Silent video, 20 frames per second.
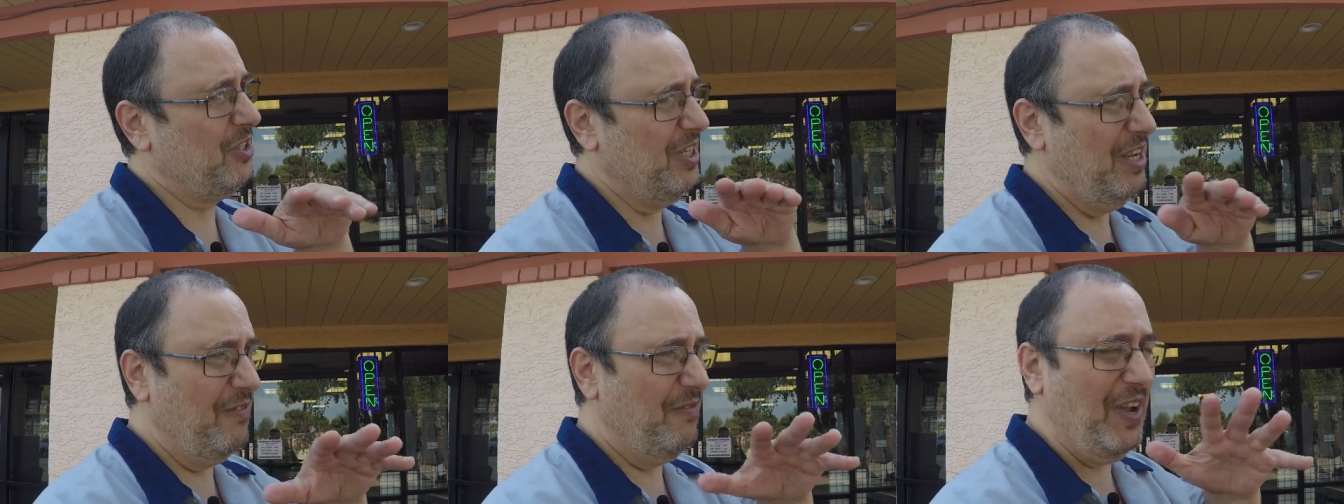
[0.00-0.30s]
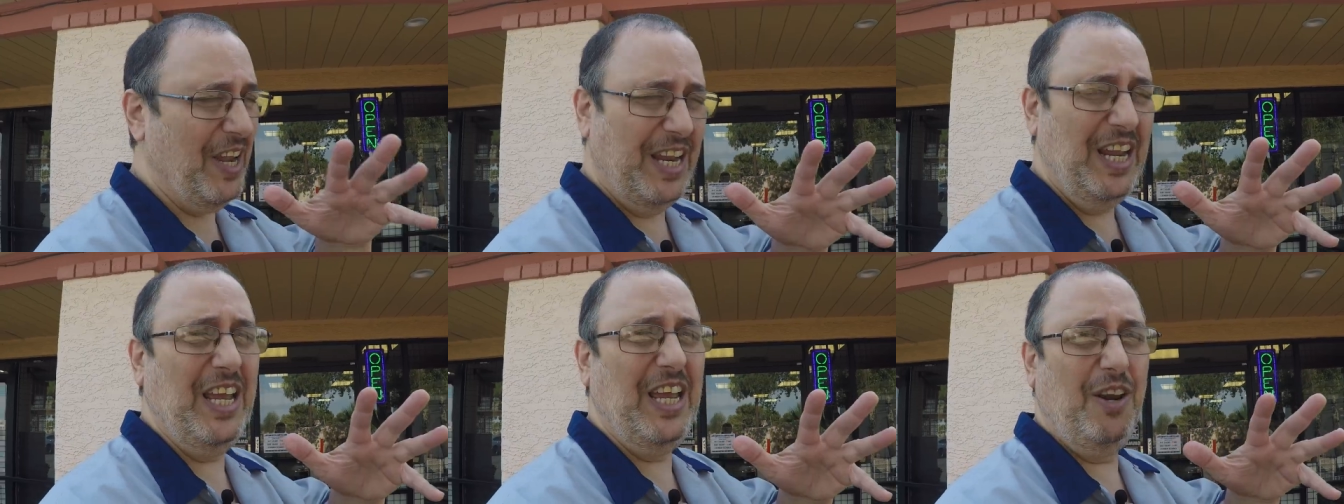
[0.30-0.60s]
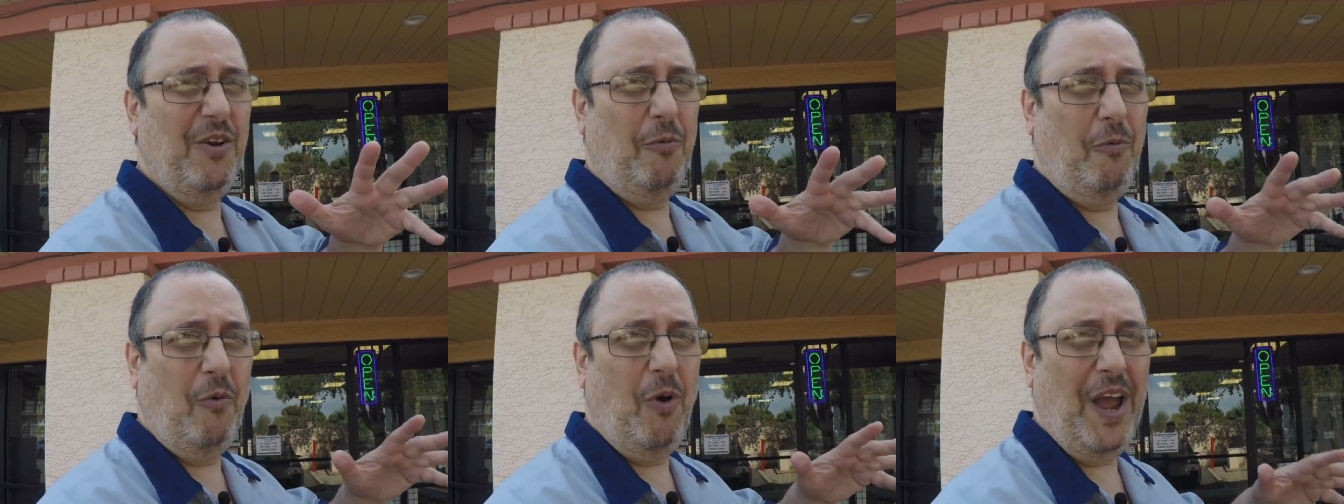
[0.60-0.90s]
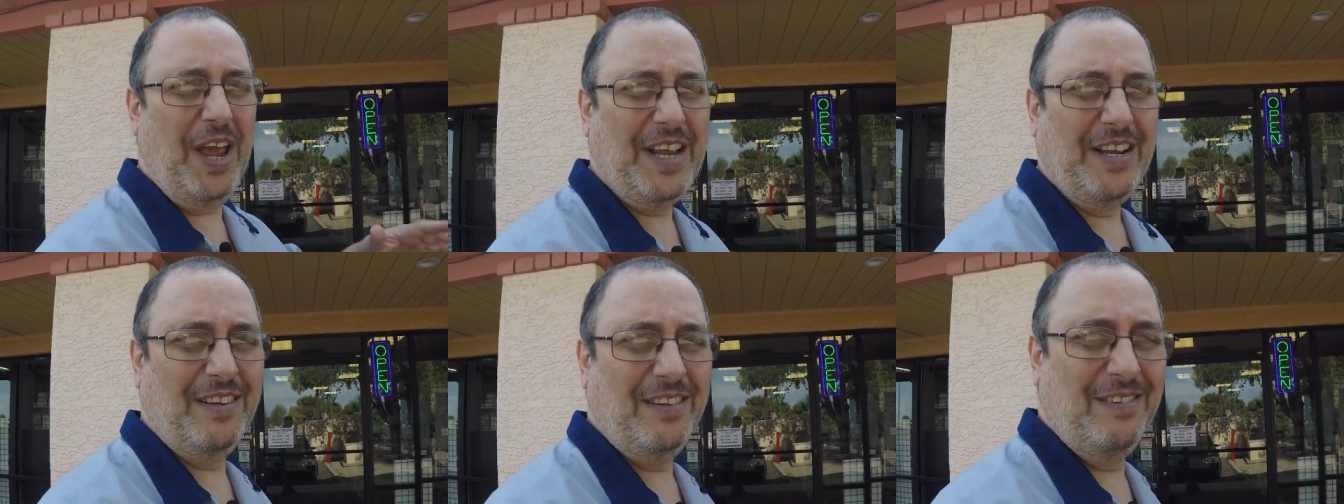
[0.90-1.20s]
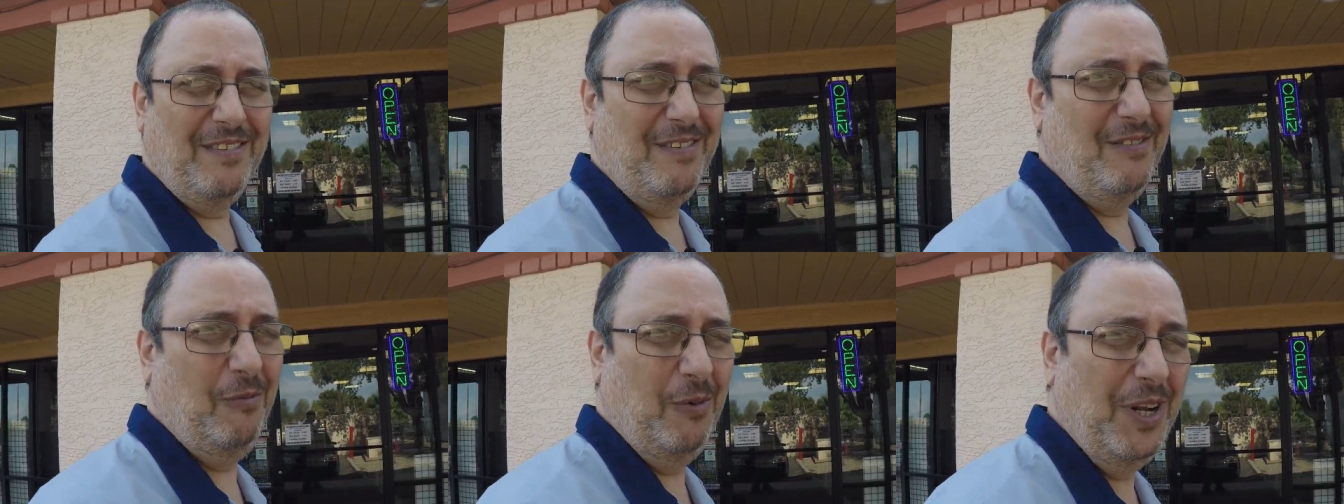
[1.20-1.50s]
Let's see if I can get it right.
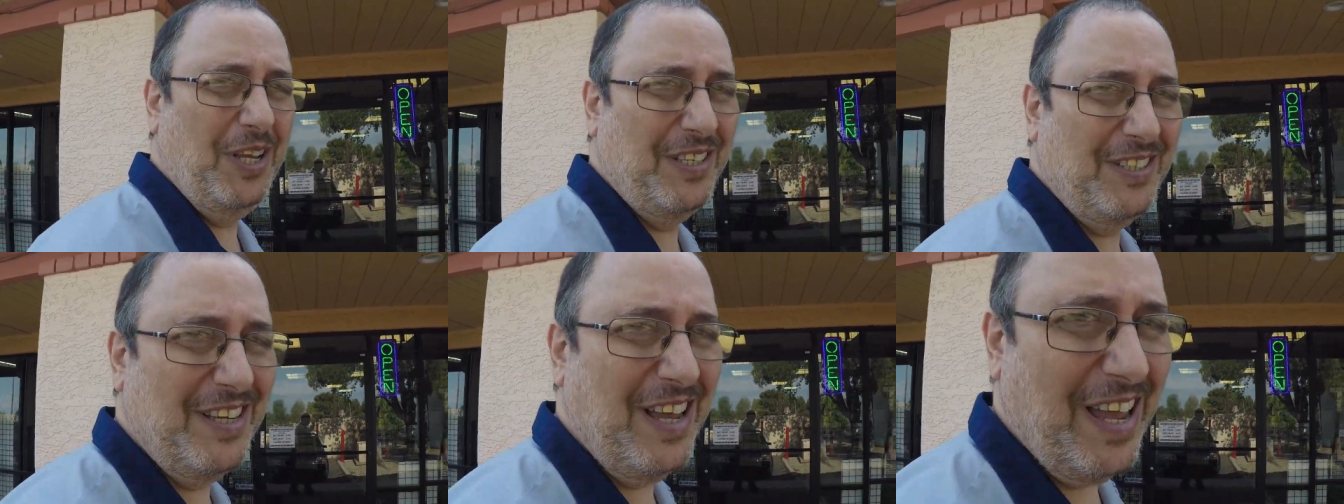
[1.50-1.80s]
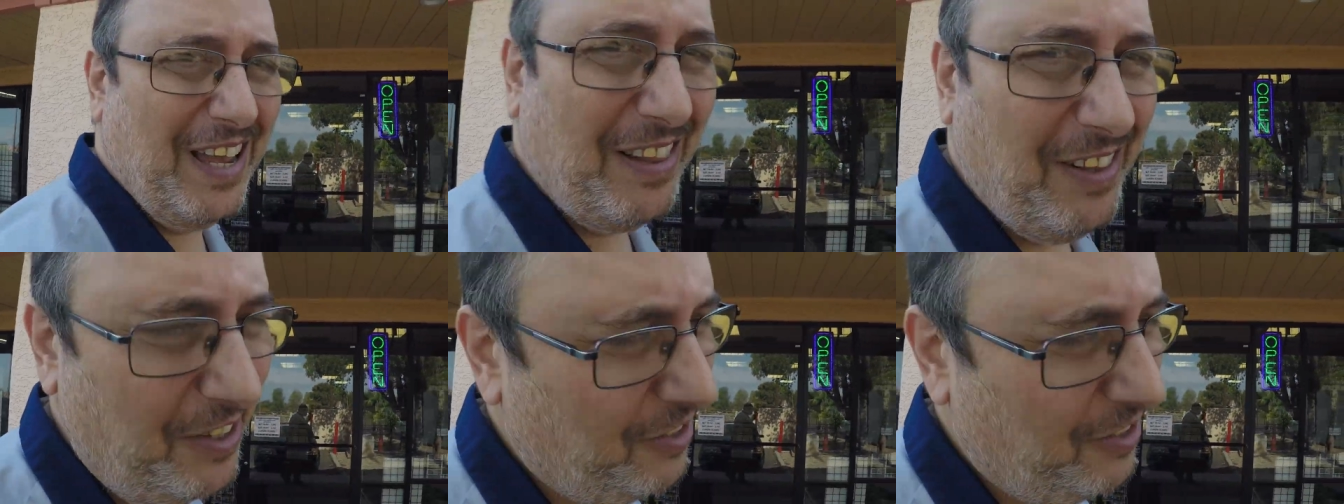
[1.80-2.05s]
What do you say?